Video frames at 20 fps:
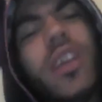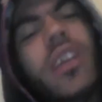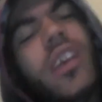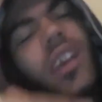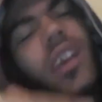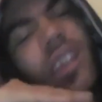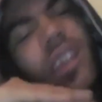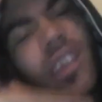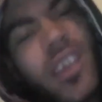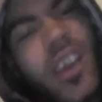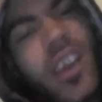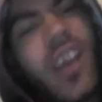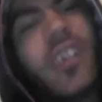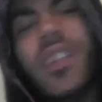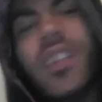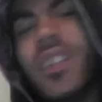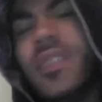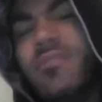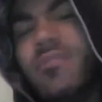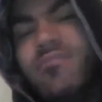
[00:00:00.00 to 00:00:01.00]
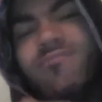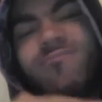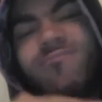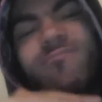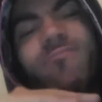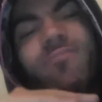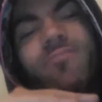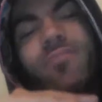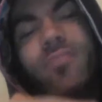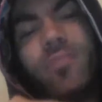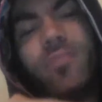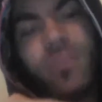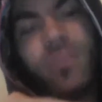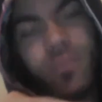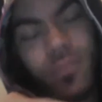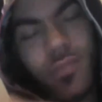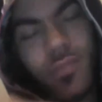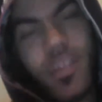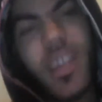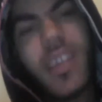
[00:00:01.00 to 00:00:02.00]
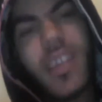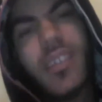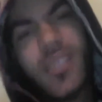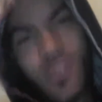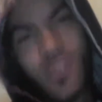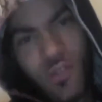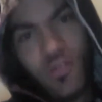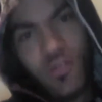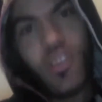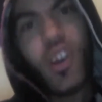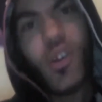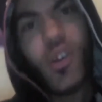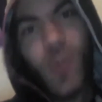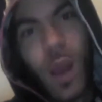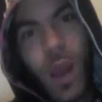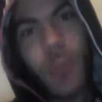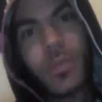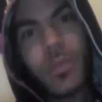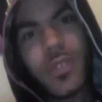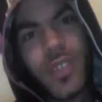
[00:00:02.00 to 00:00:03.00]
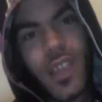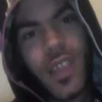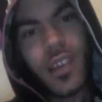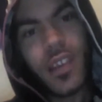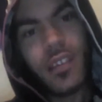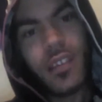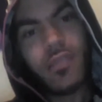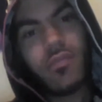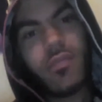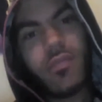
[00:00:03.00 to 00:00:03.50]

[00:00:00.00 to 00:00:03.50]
a younger. You know what I'm saying.